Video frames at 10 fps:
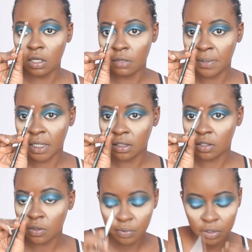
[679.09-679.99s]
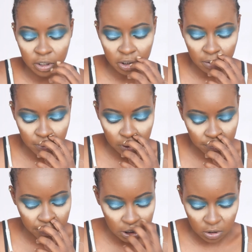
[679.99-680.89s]
A pencil brush, a bullet
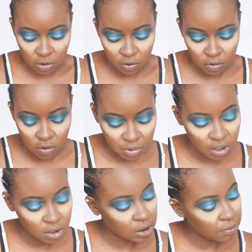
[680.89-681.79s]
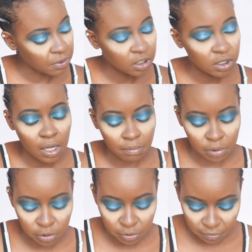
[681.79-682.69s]
pencil. I'm gonna dip into that
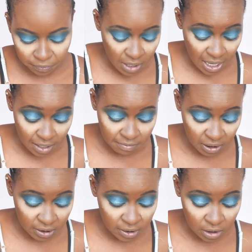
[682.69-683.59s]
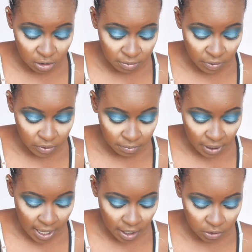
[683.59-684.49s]
blue and mix it a little bit with the
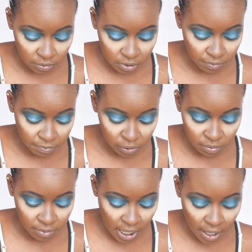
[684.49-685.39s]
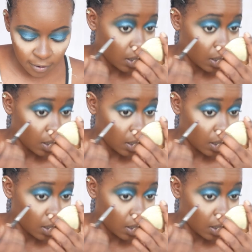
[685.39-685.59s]
black. So I'm just blue and black,